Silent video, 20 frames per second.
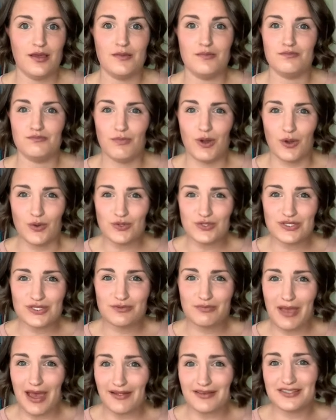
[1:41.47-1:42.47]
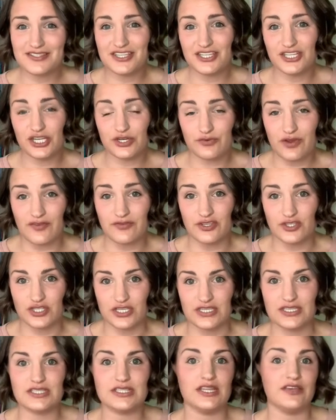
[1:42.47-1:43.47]
Most Palestinian
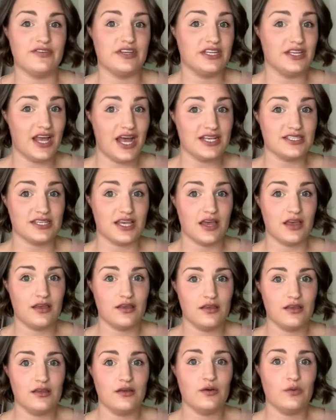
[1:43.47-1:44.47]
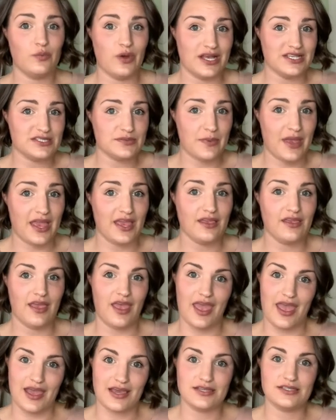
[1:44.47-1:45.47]
refugees live in Gaza, West Bank,
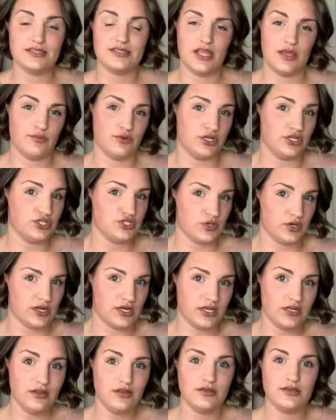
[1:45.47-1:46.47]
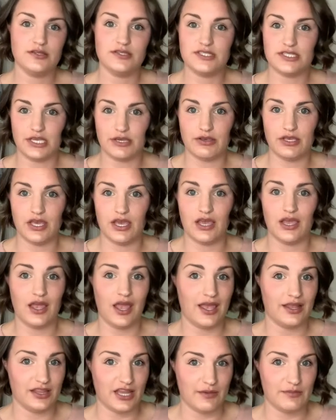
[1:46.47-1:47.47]
and neighboring Jordan, Syria,
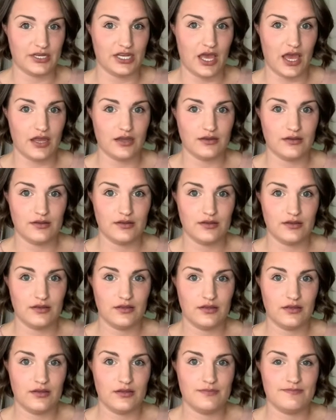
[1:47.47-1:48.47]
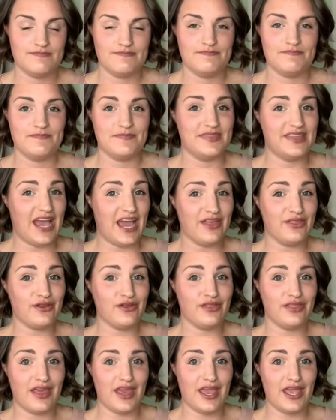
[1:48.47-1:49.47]
and Lebanon. Neither
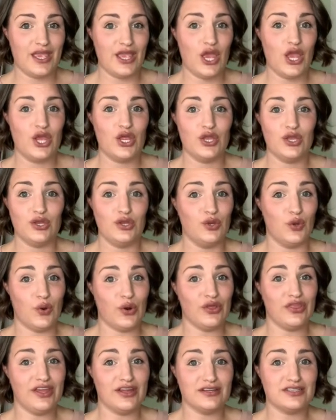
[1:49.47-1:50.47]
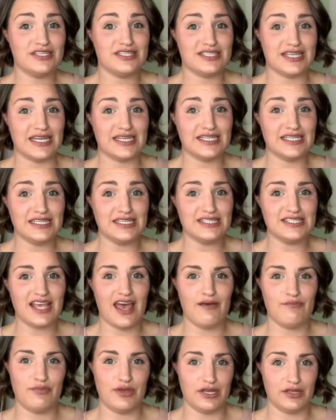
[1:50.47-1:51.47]
they nor their descendants
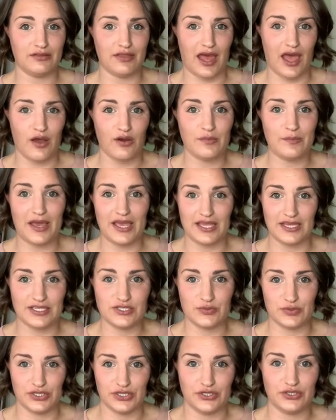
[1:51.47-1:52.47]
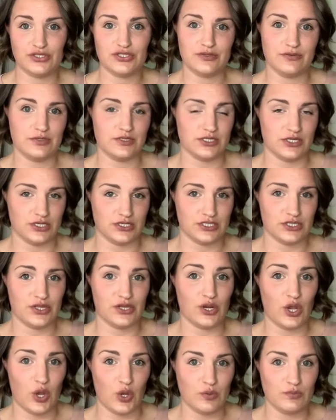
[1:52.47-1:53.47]
have been allowed by Israel to return to
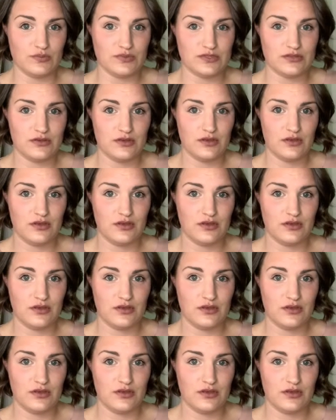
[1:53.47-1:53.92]
their homes.